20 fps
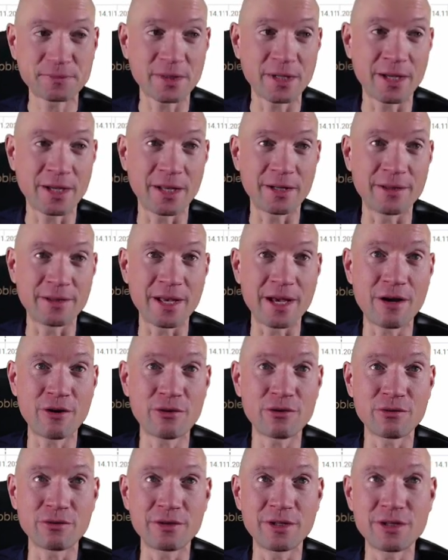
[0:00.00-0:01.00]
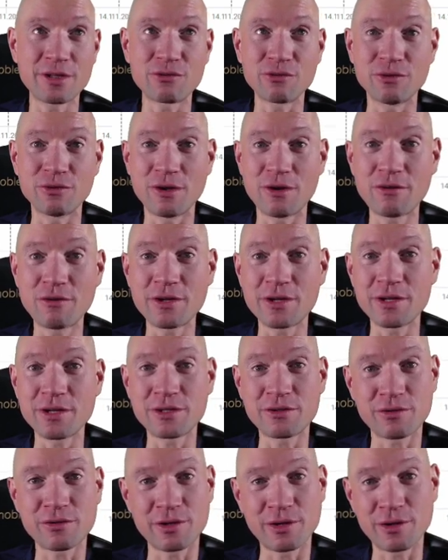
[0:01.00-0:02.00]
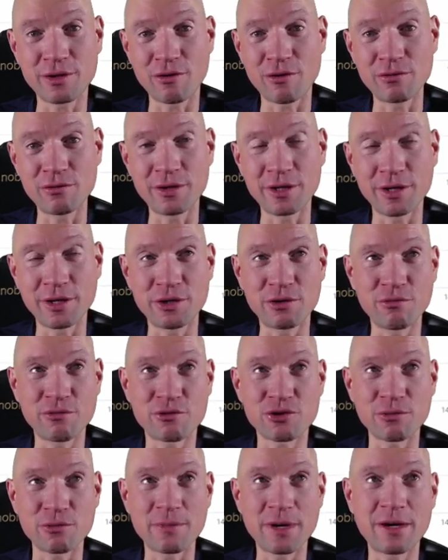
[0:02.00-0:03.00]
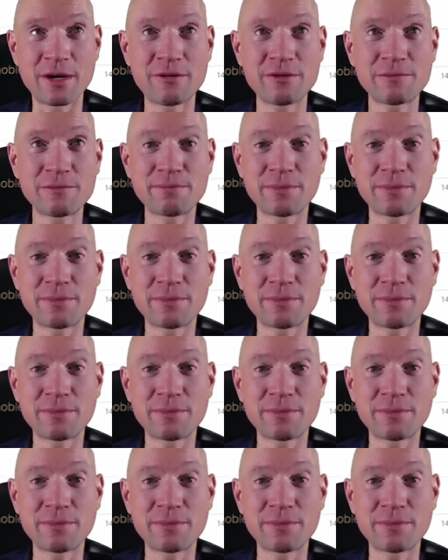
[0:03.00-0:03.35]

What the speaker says: And now you need to know that it's not only a huge amount,